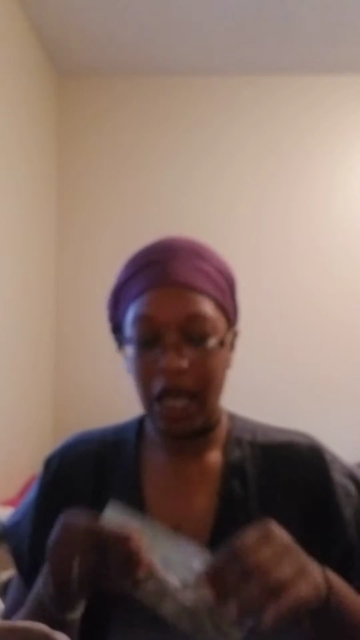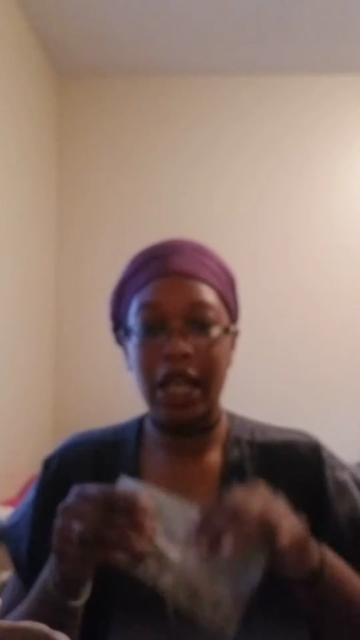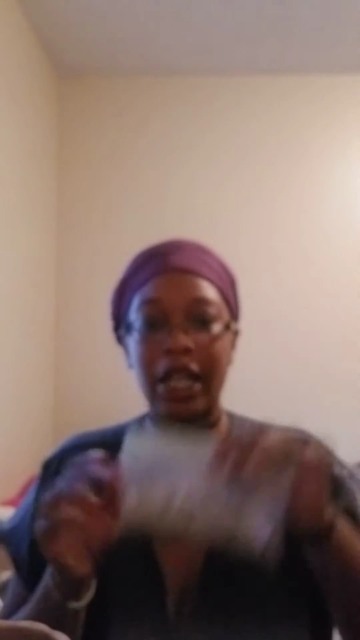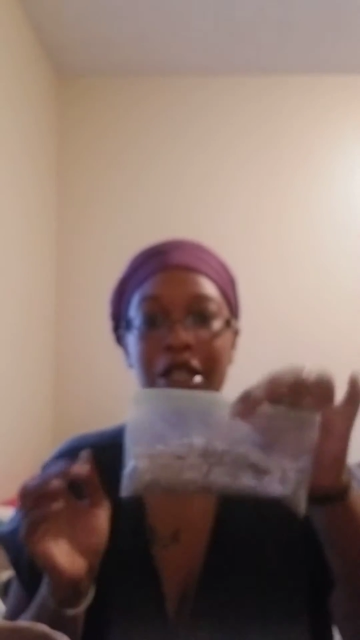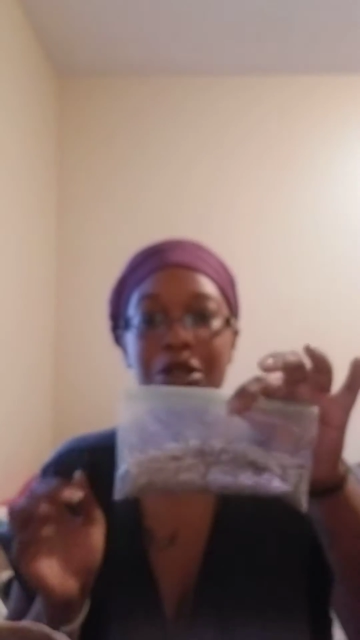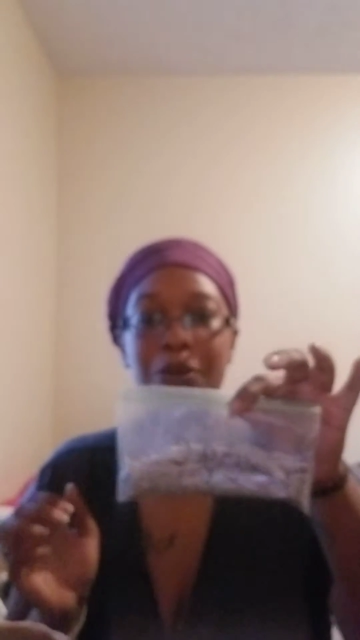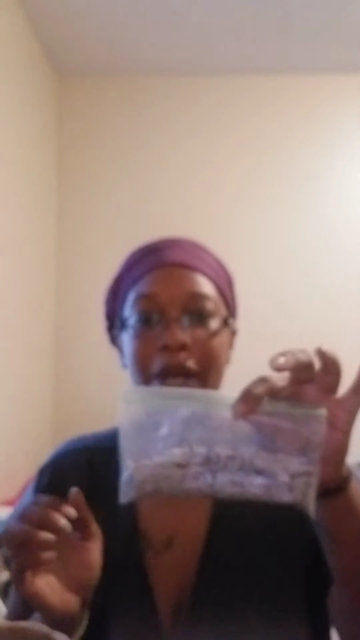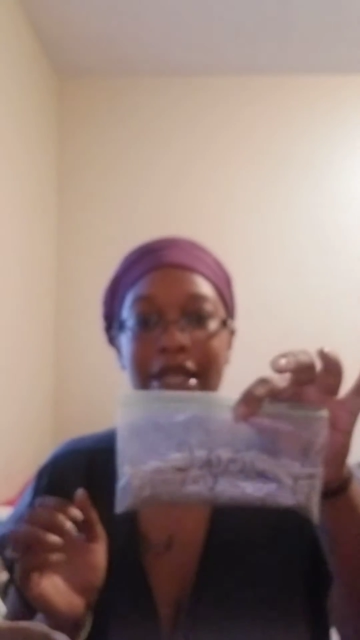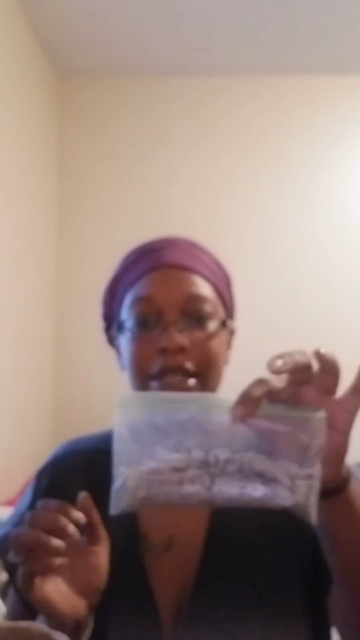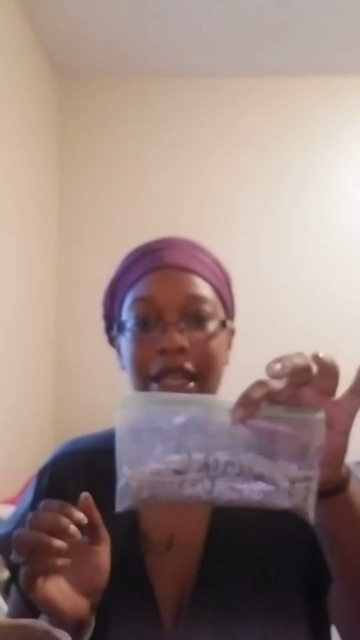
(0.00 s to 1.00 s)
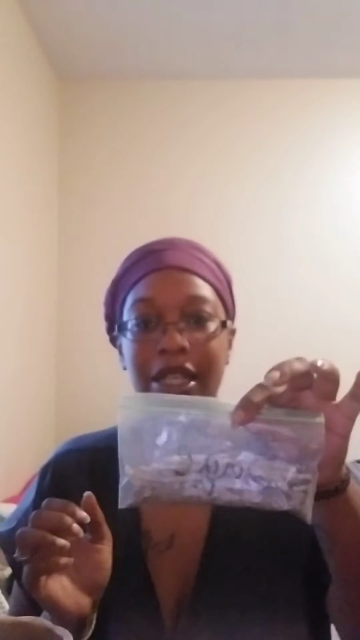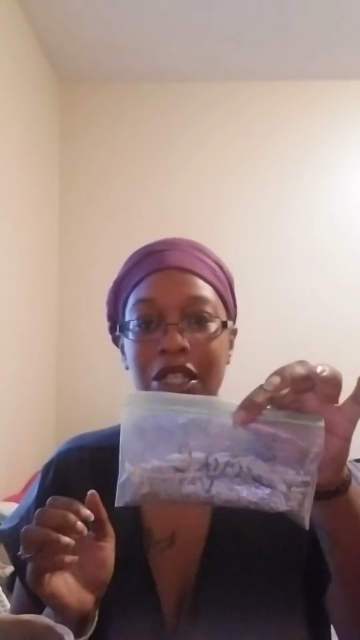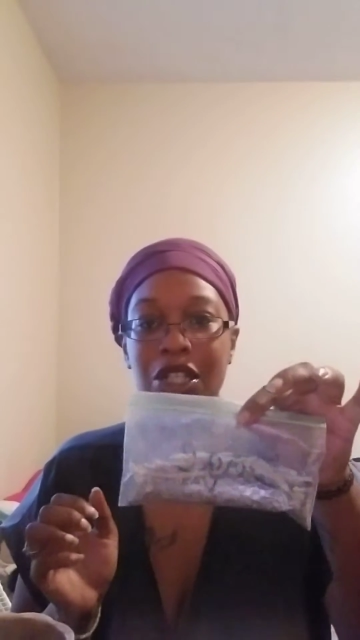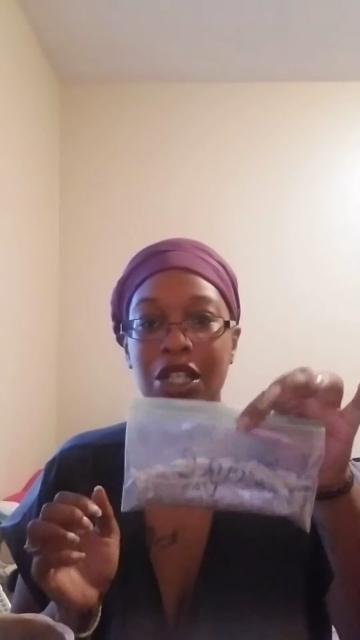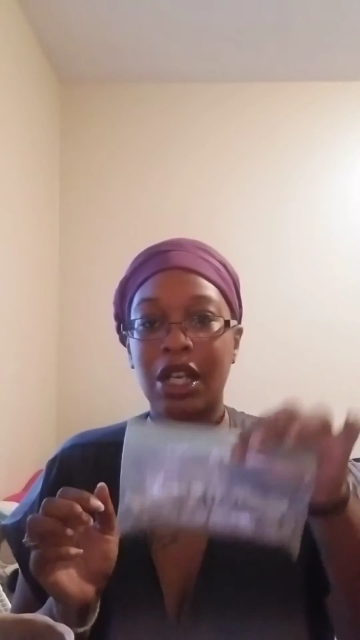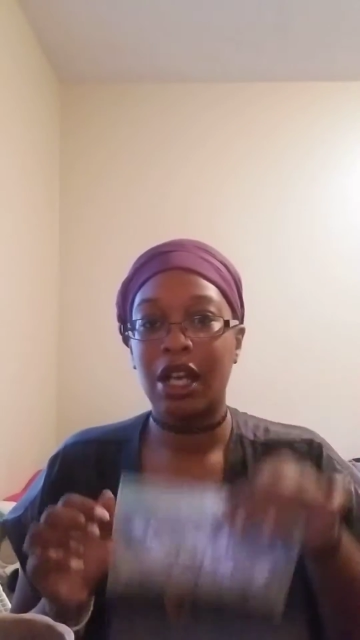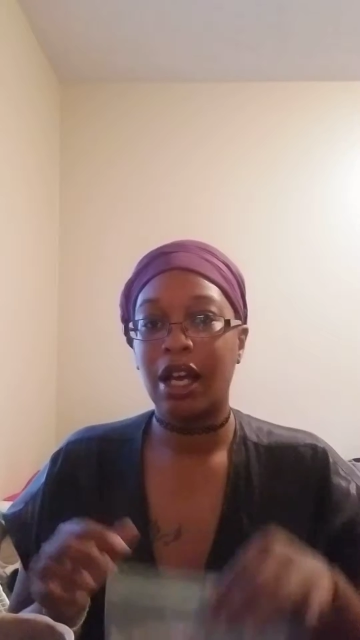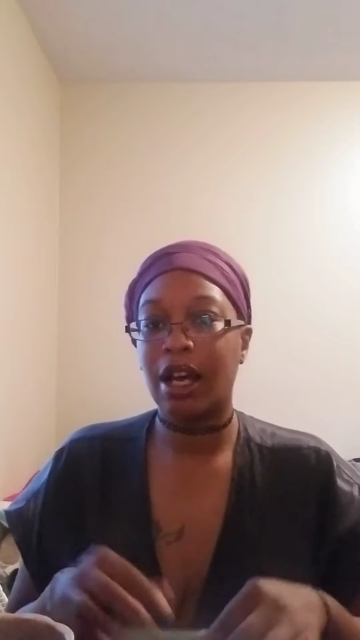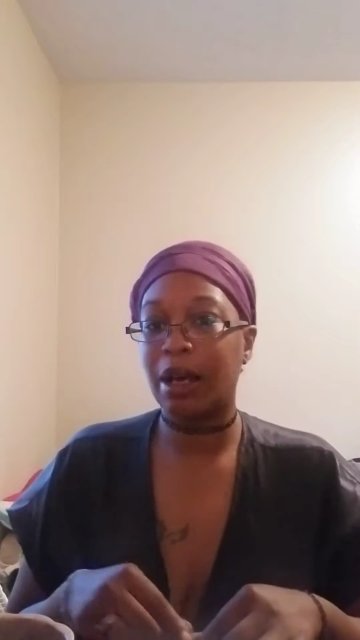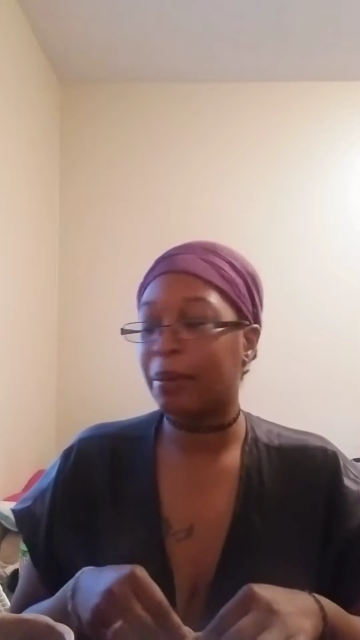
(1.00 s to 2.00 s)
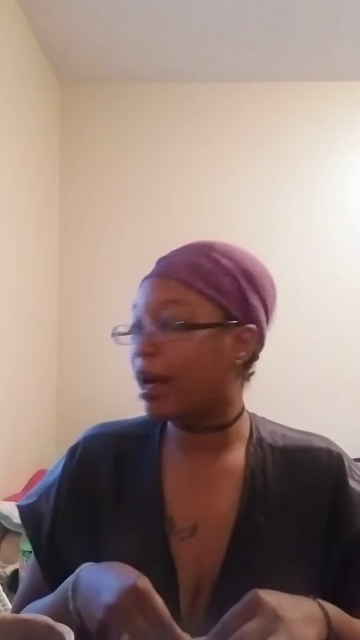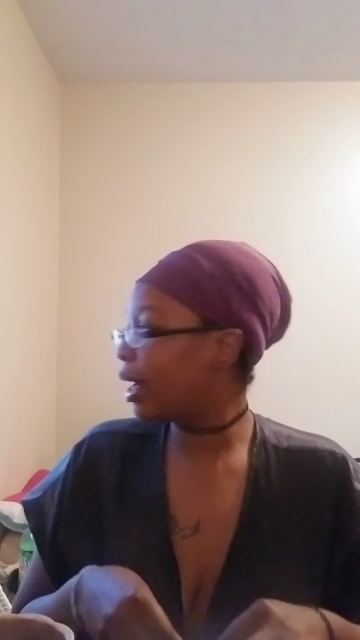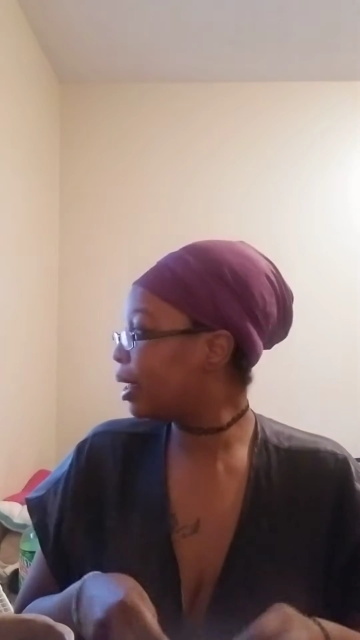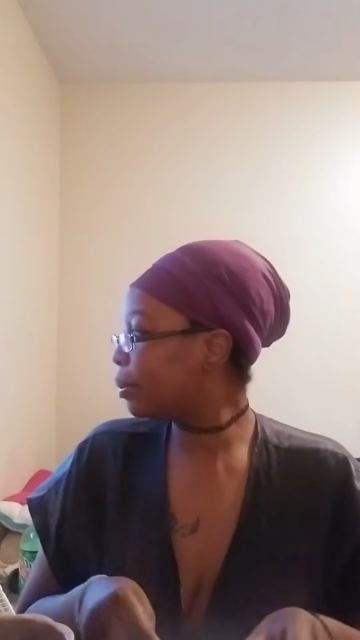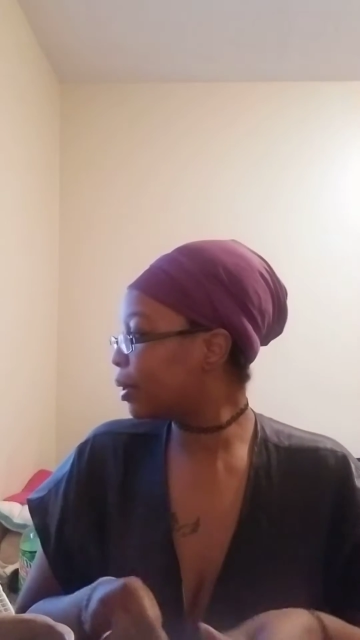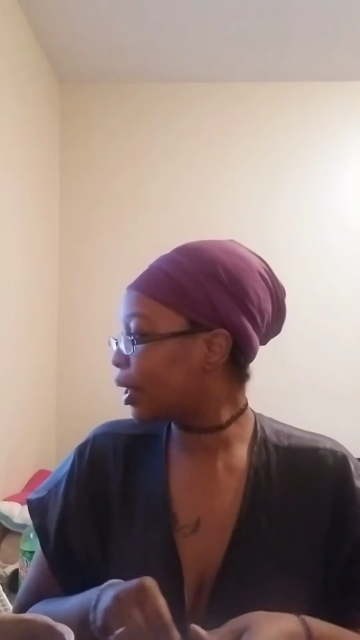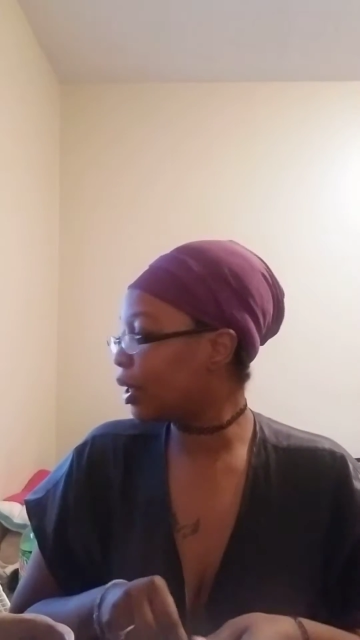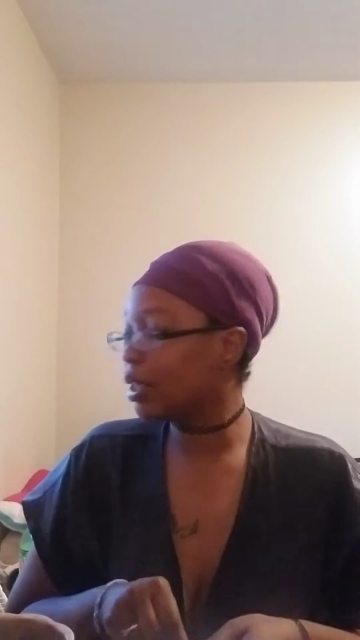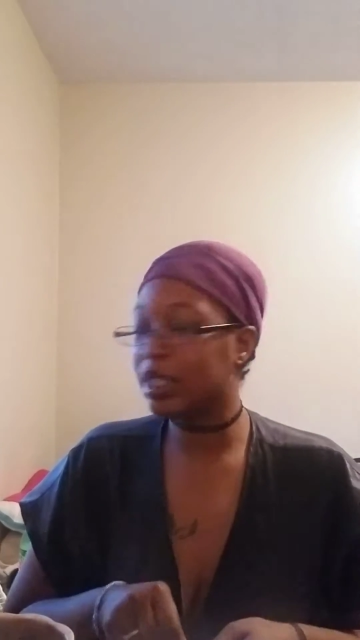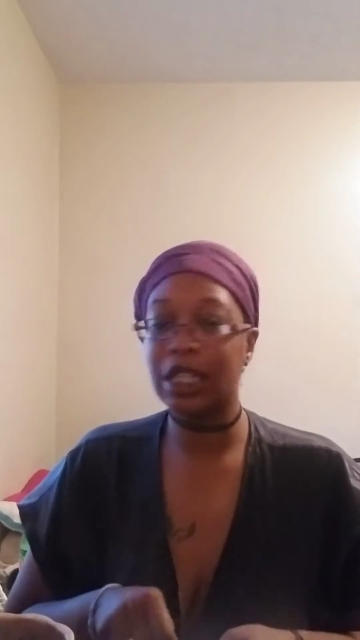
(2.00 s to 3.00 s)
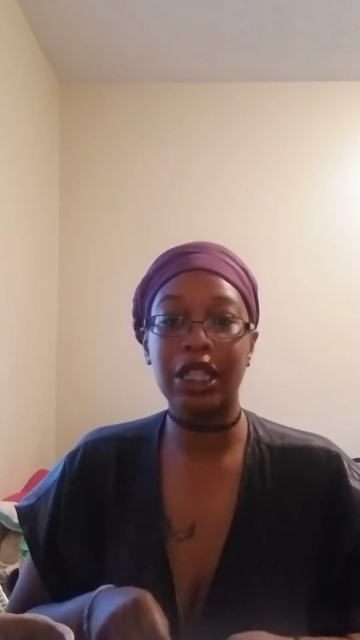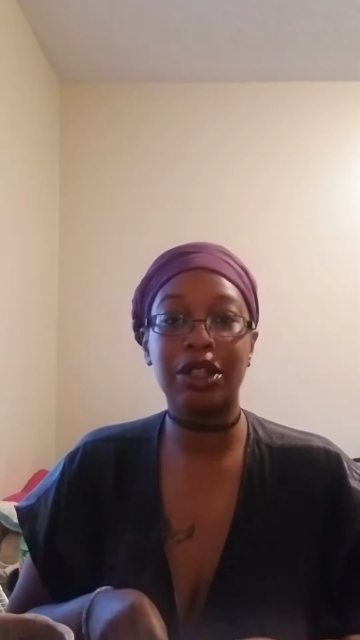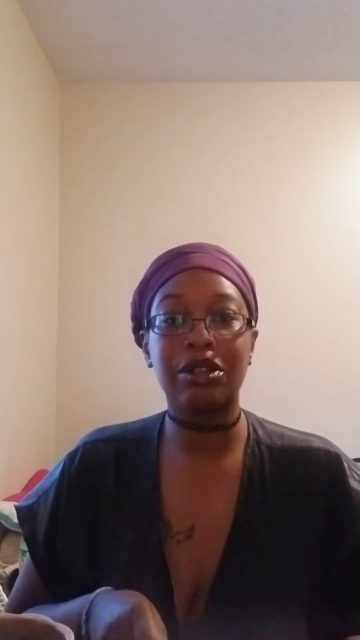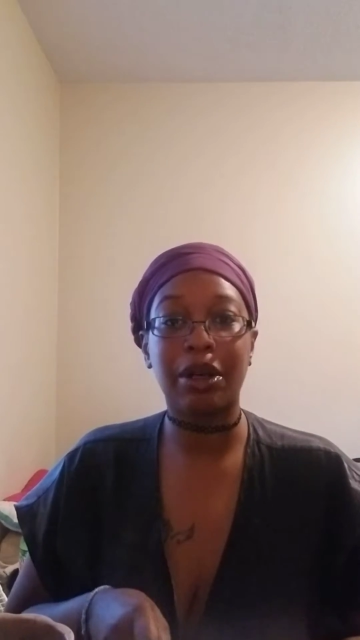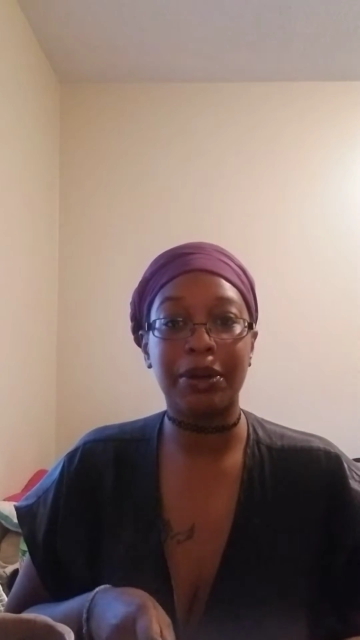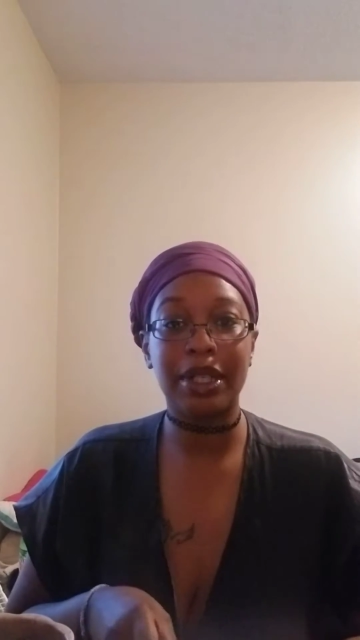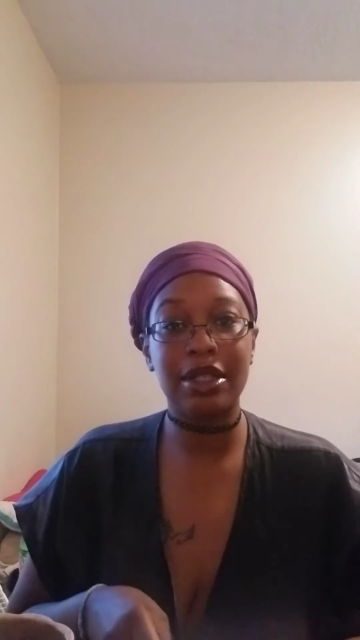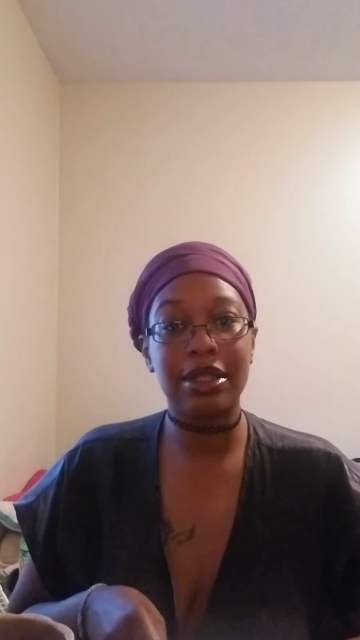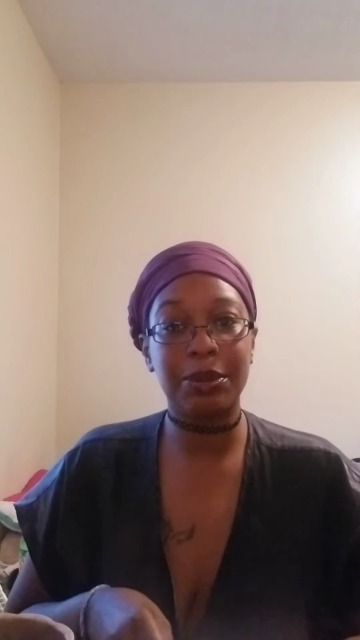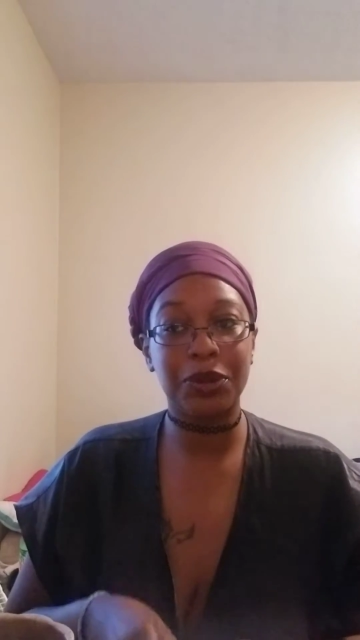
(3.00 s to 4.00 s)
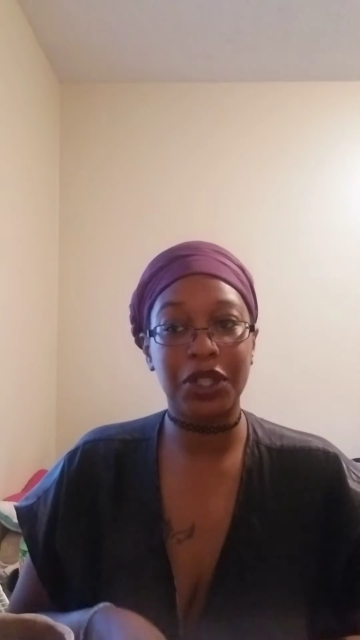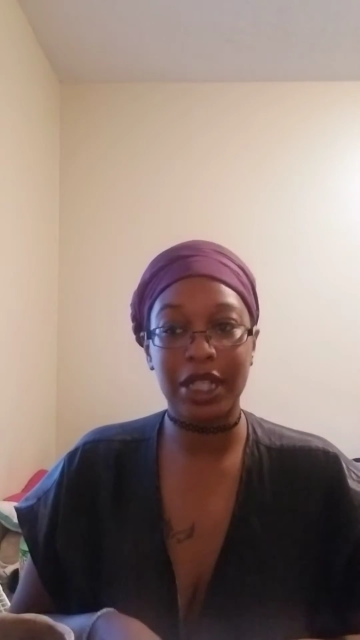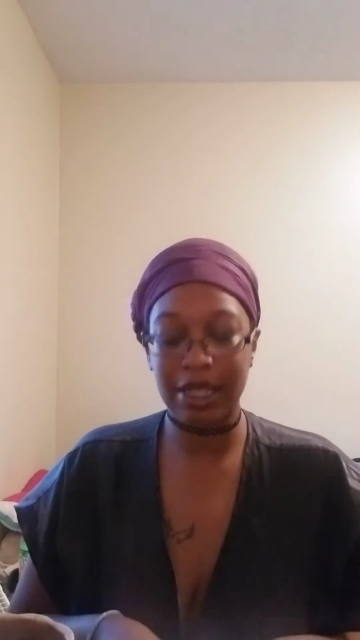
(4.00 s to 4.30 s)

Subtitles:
I use white sage. I am currently growing some green